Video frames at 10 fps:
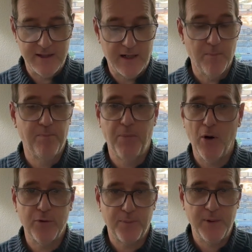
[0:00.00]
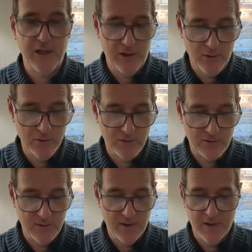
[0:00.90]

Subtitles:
They could both be used